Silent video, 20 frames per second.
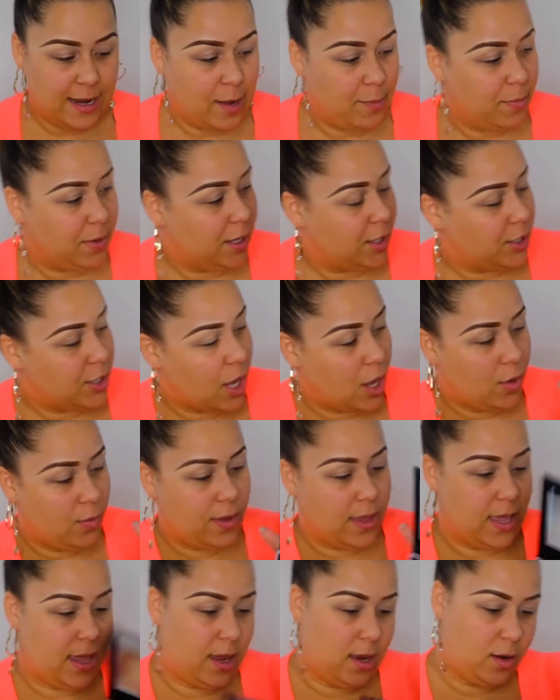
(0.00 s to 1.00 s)
I'm gonna go
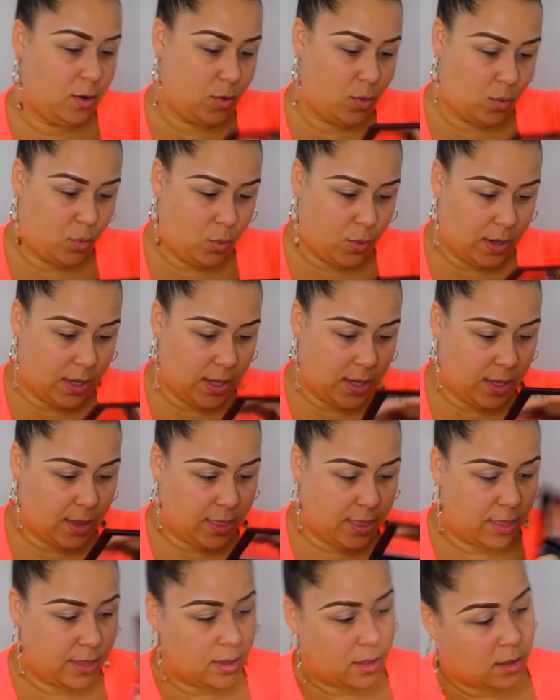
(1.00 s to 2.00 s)
in with
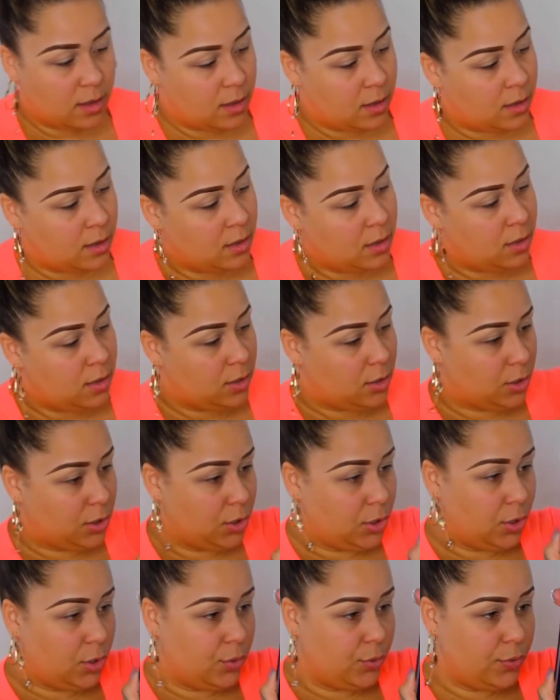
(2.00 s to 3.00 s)

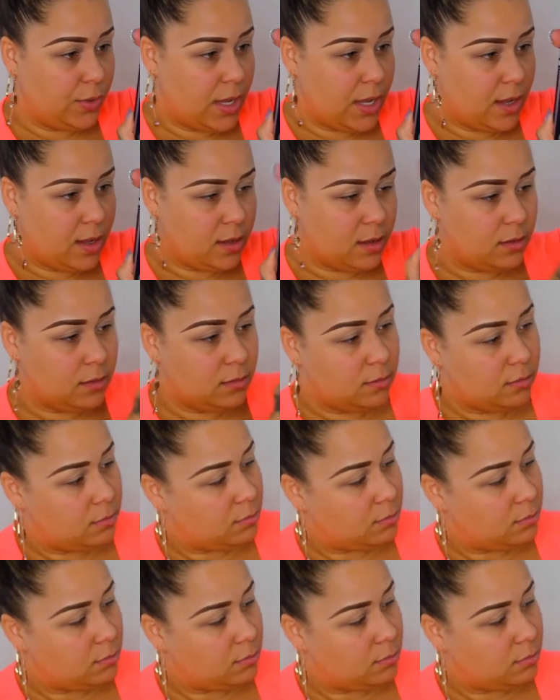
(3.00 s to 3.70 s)
Luna,